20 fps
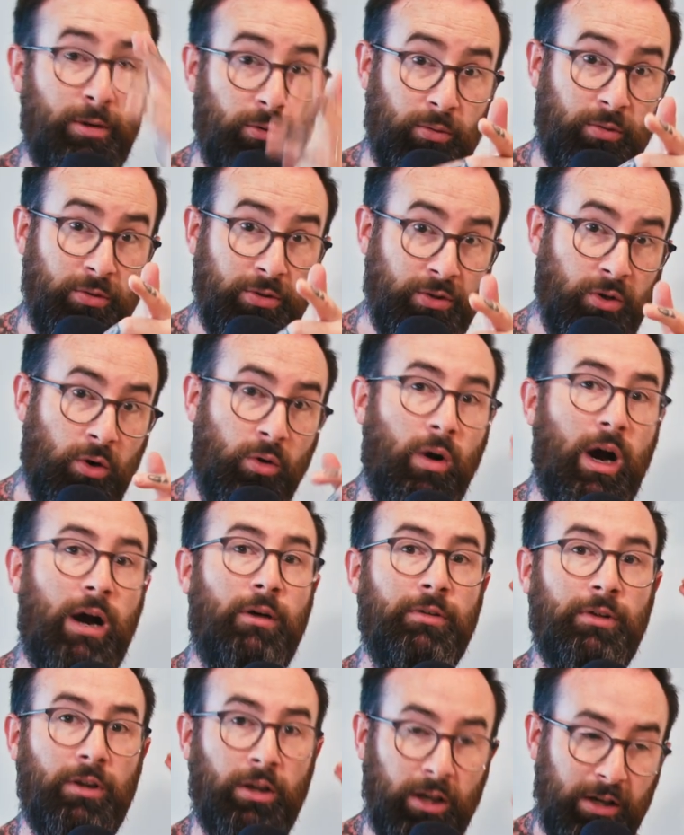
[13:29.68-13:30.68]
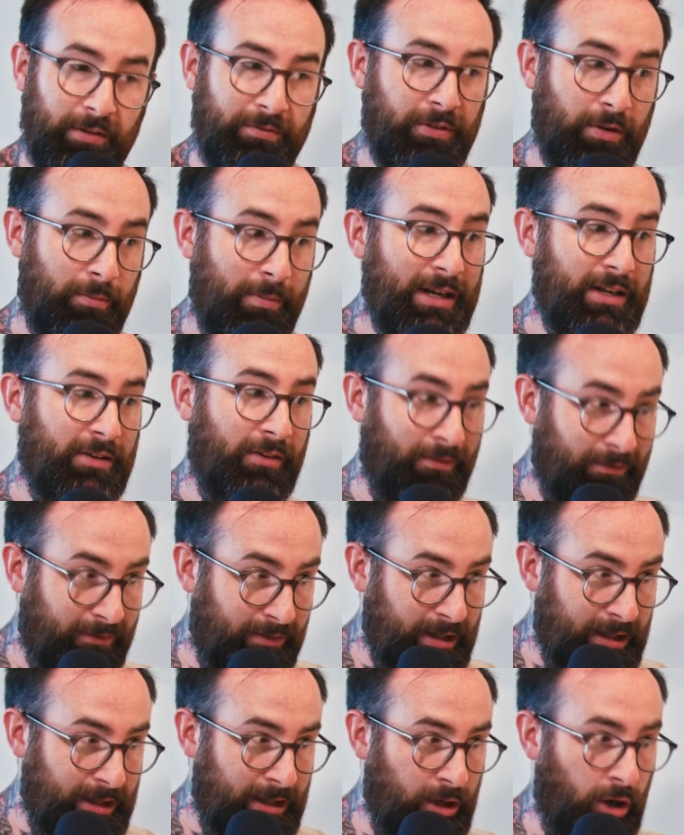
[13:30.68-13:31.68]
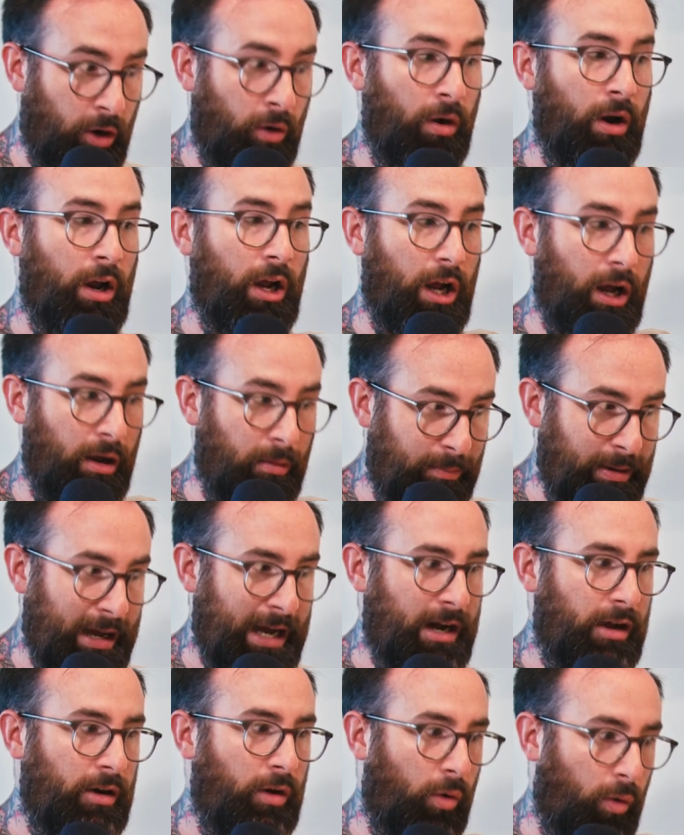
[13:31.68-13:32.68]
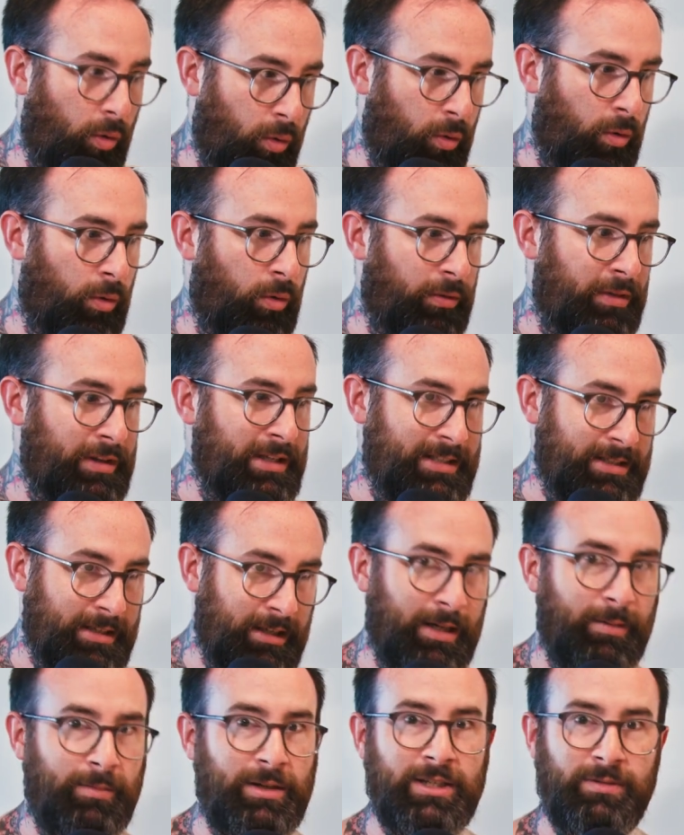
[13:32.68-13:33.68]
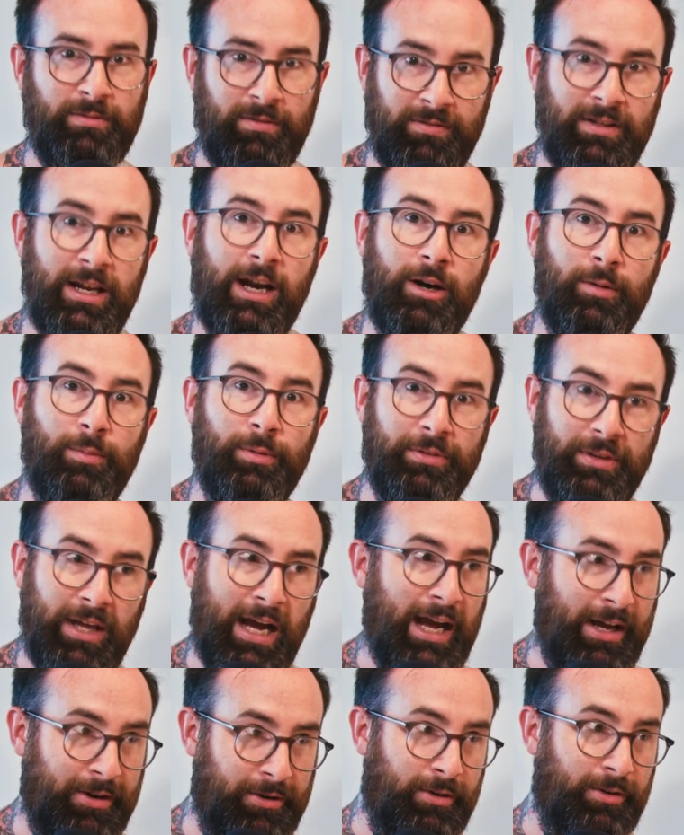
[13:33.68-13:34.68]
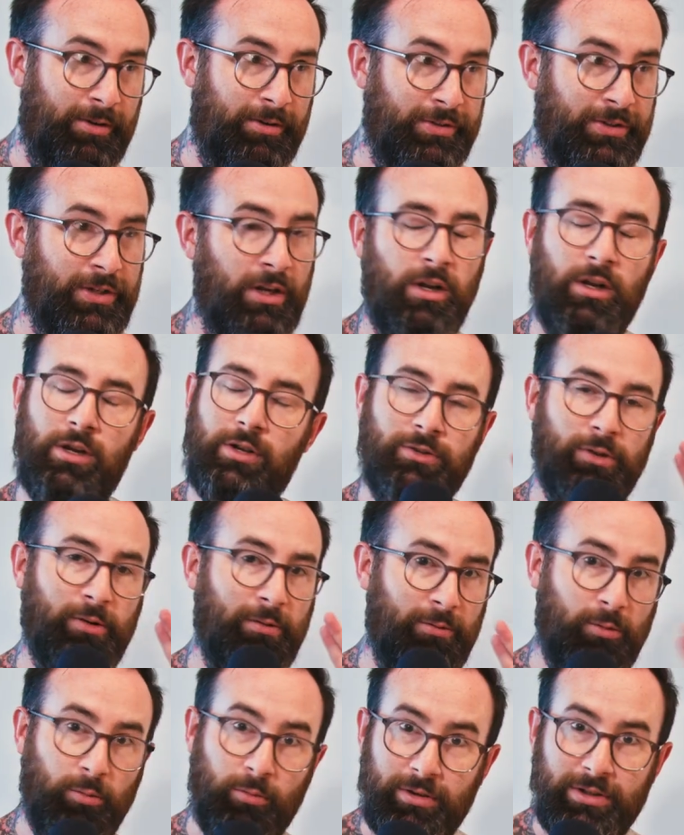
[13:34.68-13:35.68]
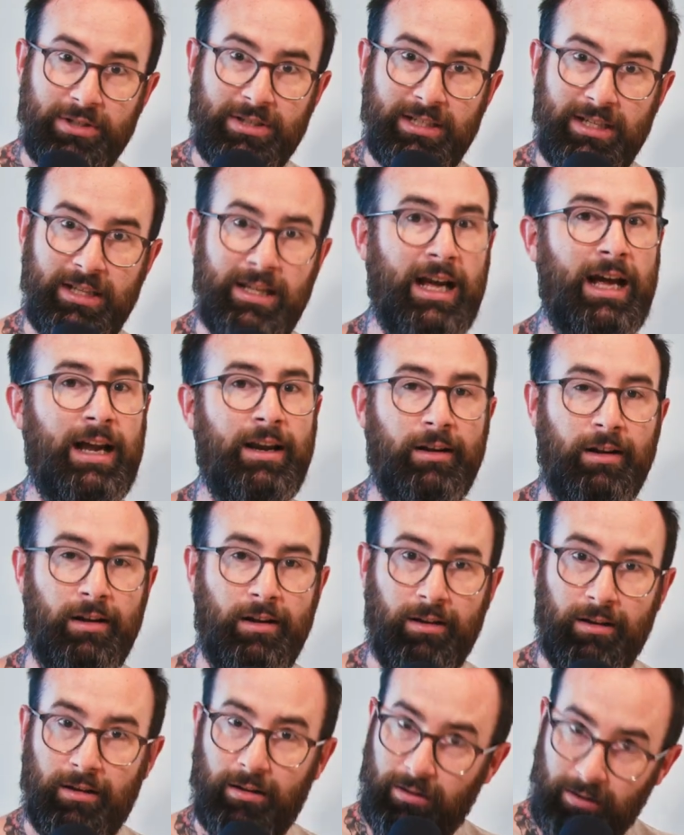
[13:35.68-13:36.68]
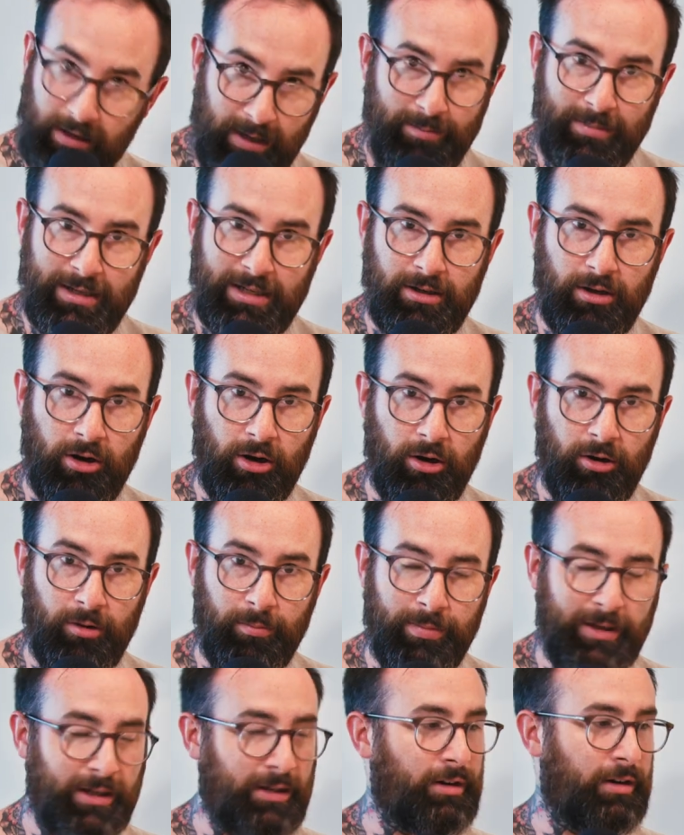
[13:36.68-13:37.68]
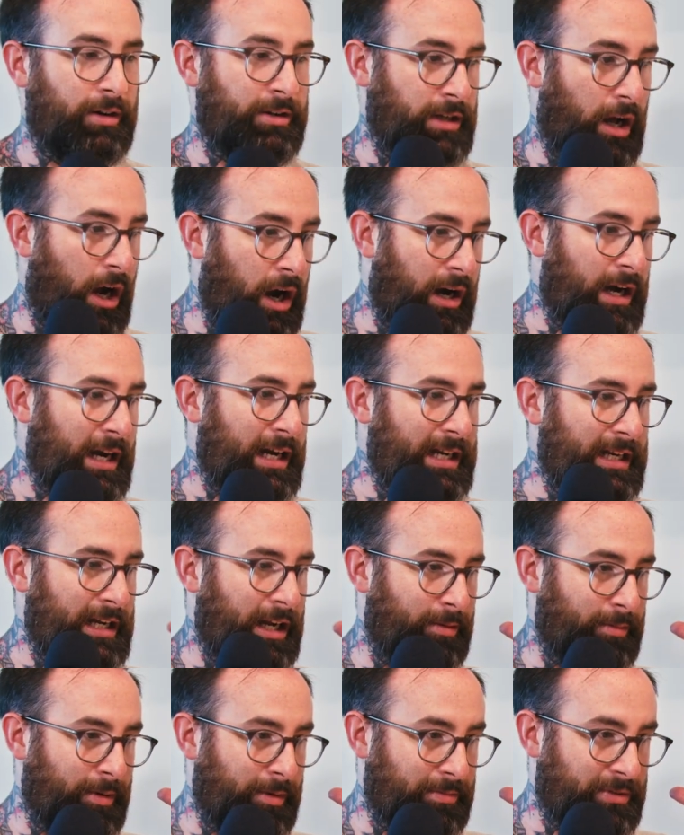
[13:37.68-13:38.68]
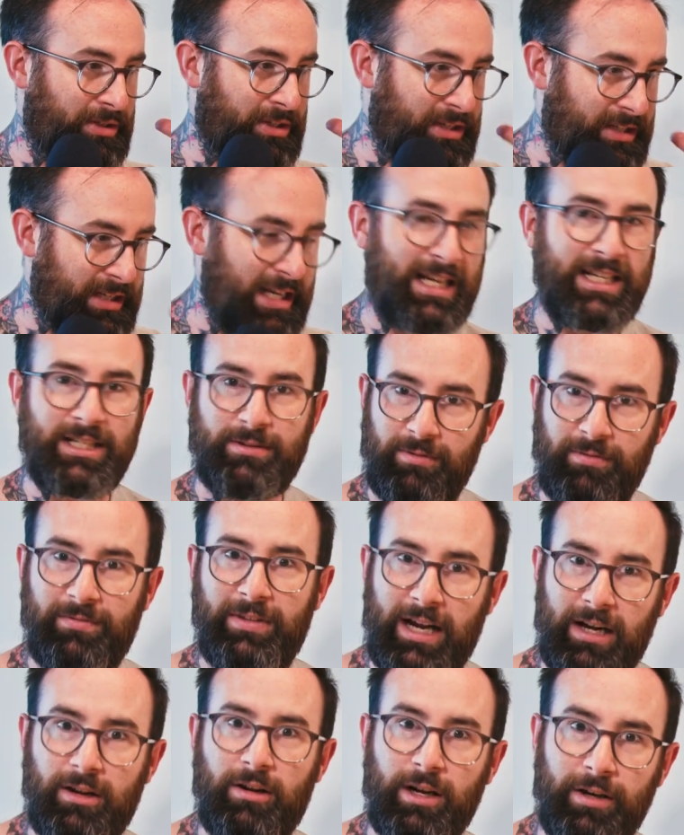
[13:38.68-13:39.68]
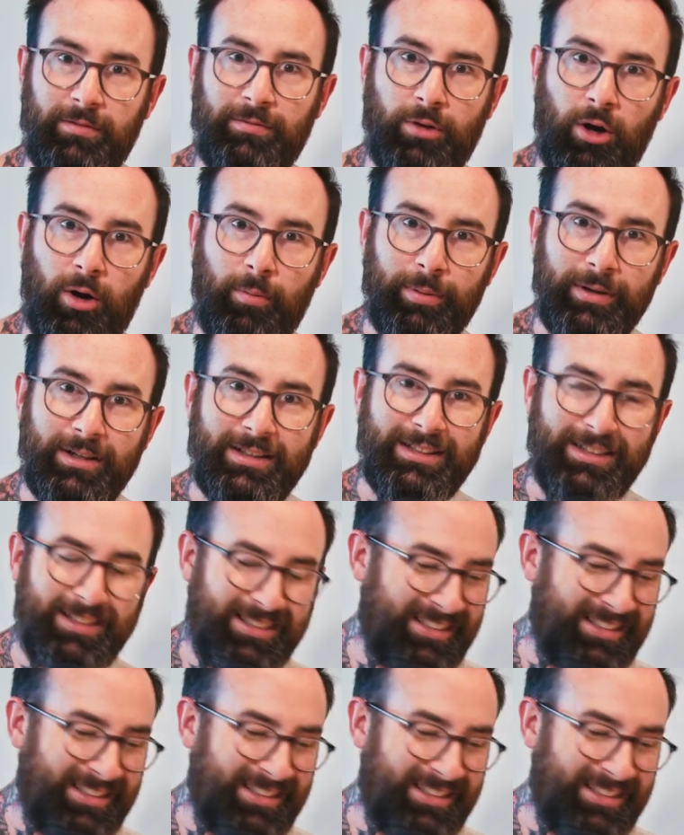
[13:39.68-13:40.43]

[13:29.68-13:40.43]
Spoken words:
also I would love to make a video about all these celebrities with terrible tattoos. So if you want to see that, let me know, because I am obsessed with that kind of topic.